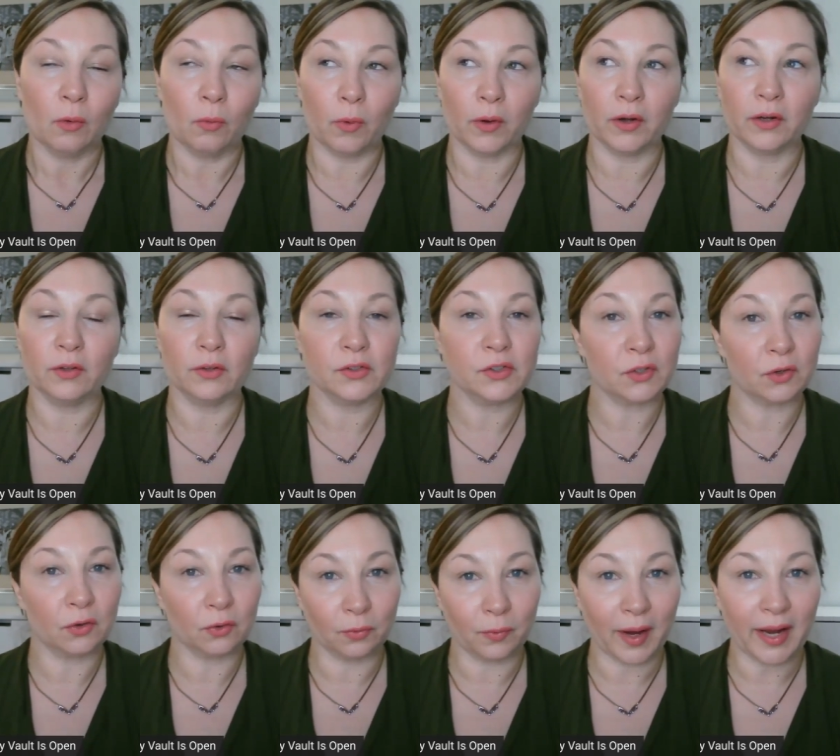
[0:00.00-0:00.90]
one of those
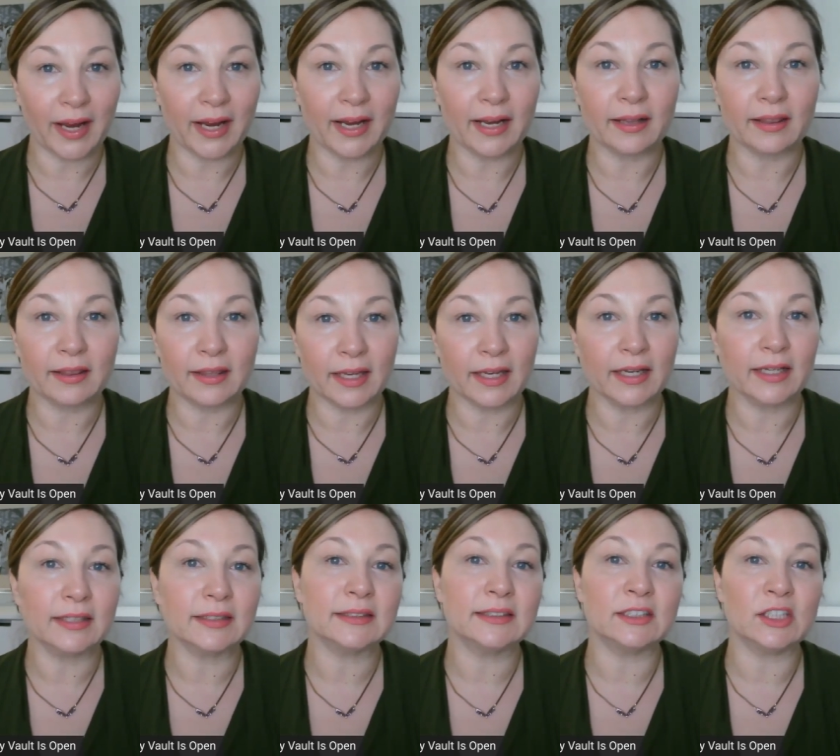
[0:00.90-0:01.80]
great
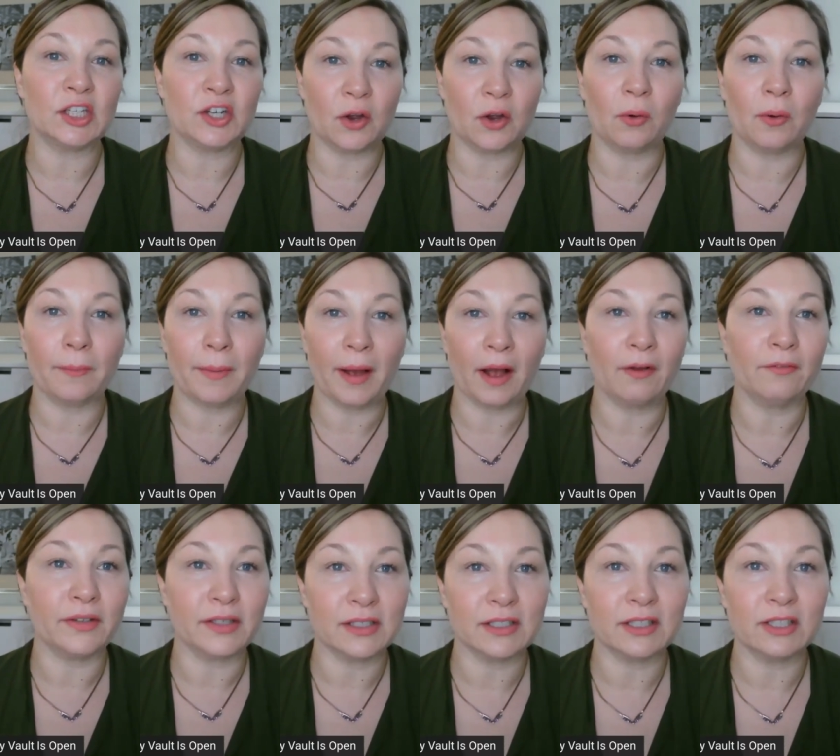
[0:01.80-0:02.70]
things to know about
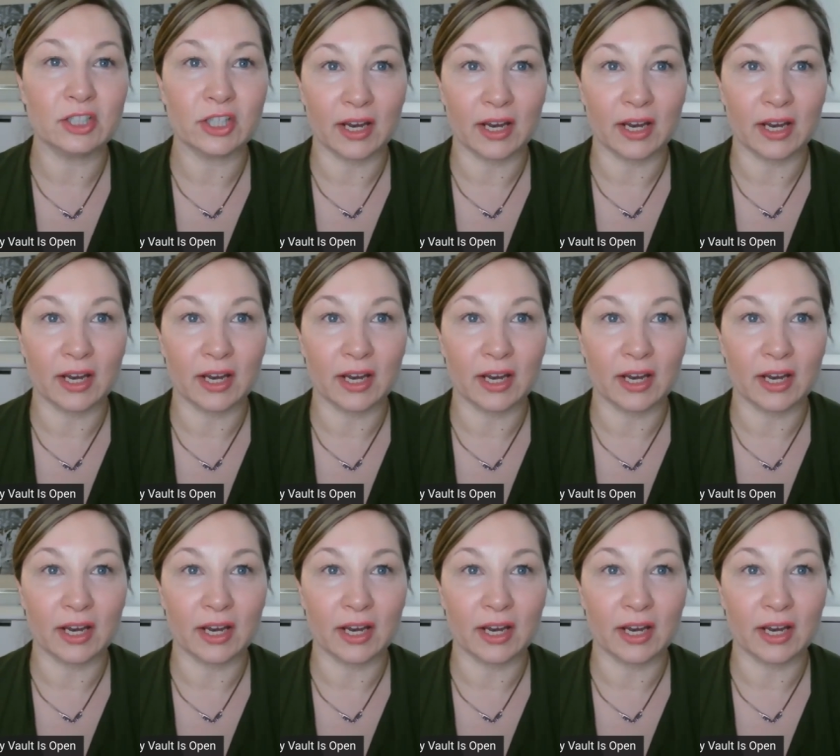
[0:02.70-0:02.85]
vintage